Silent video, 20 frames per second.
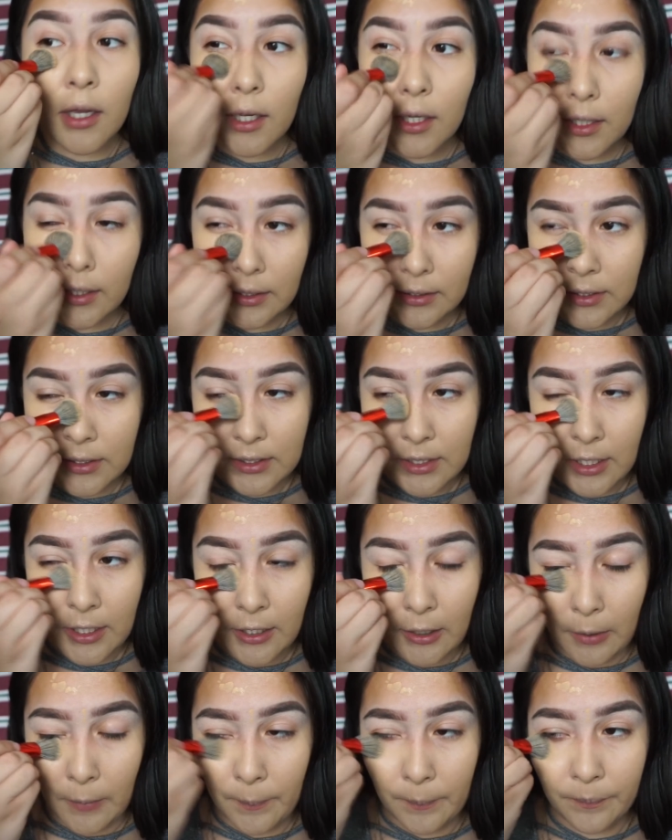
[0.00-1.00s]
it's
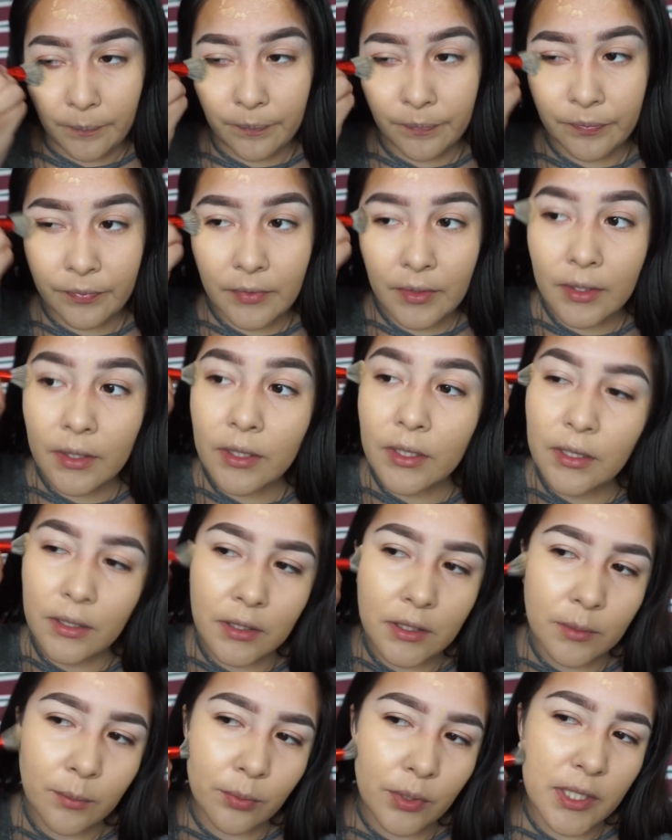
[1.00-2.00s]

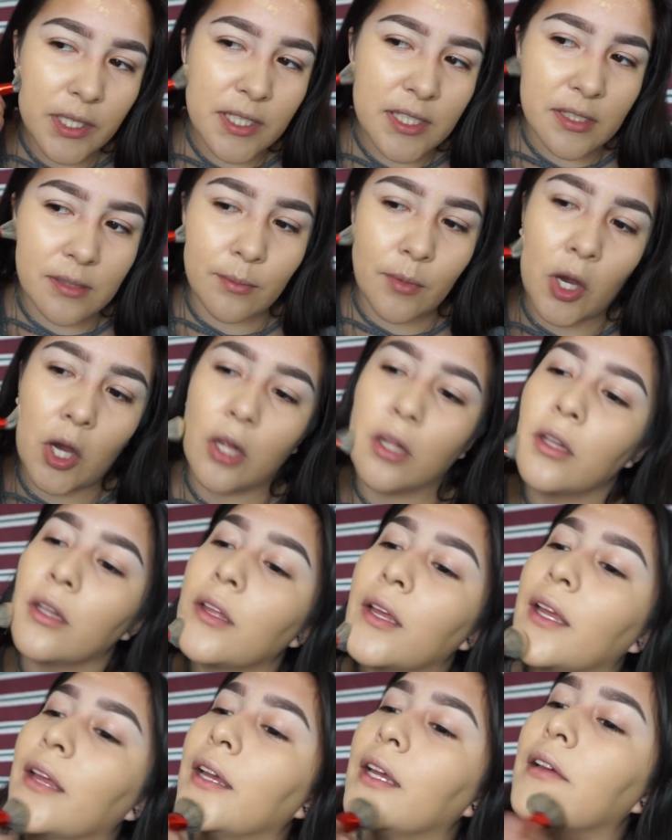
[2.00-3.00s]
pretty small
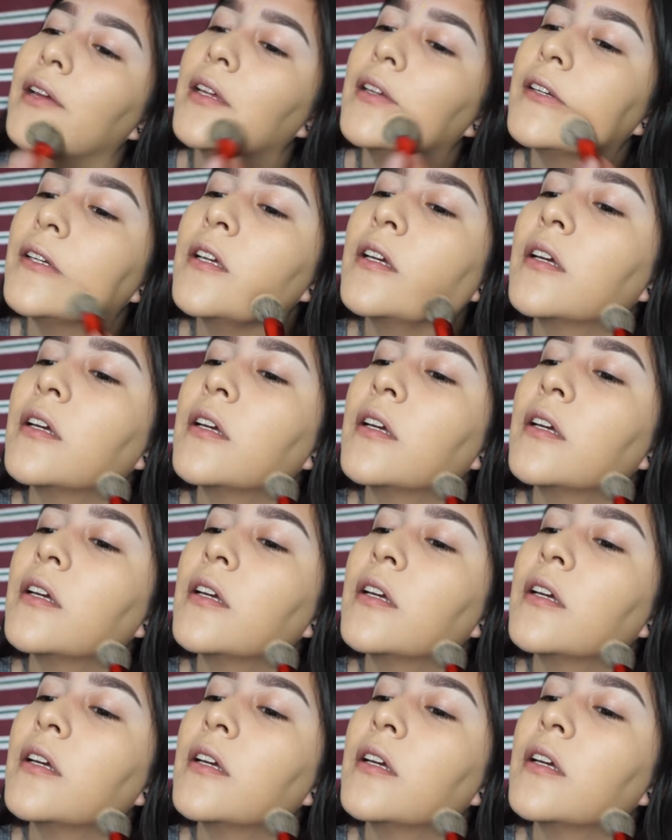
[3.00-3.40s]
and